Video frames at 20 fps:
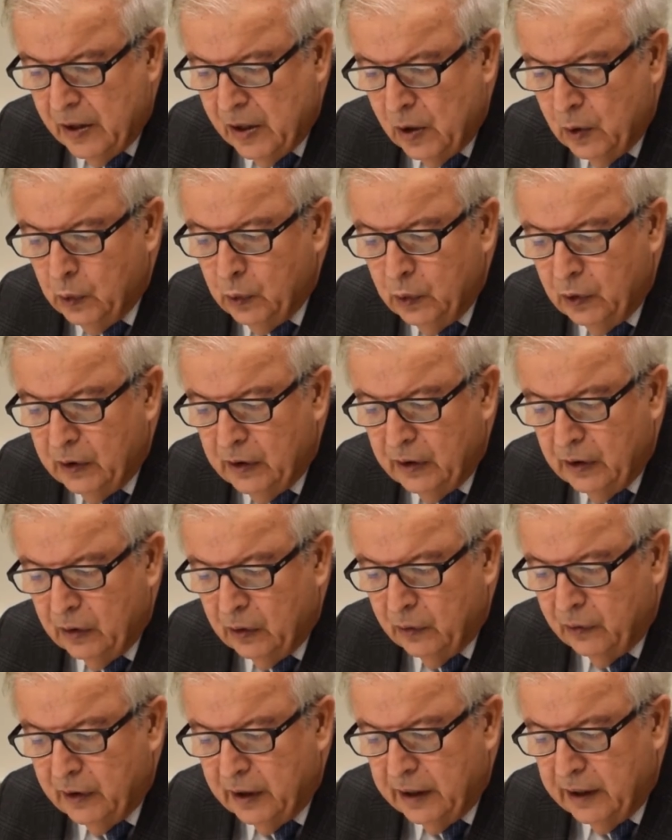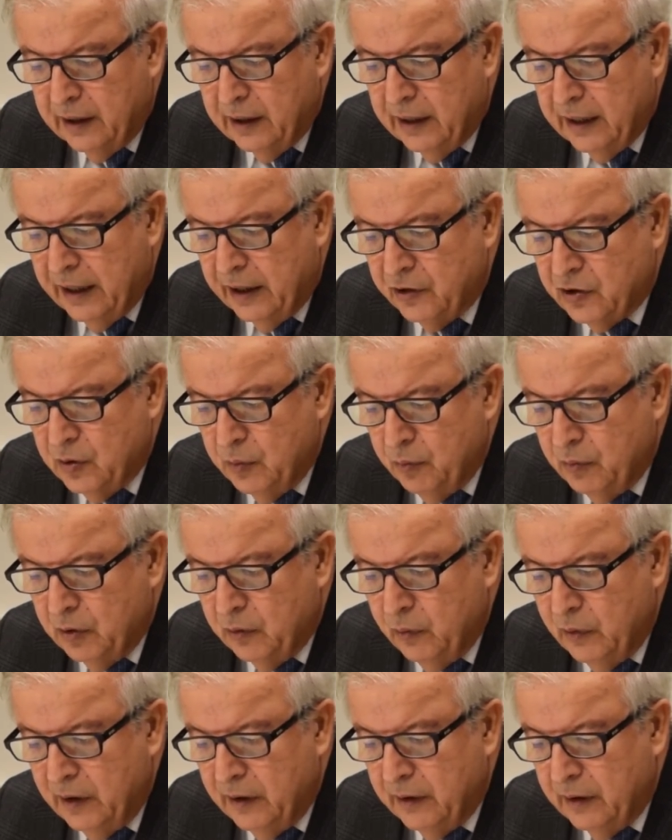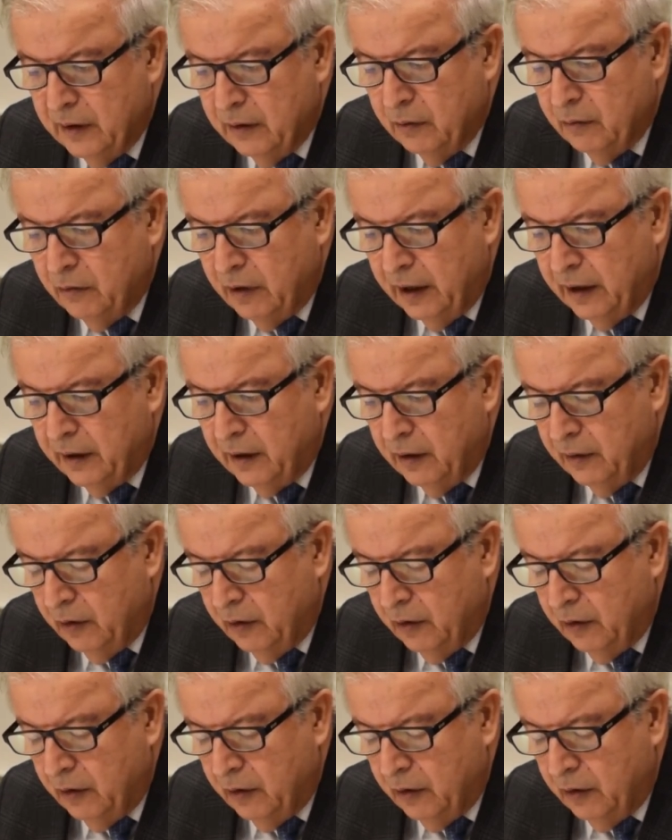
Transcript: looseness of the connection between the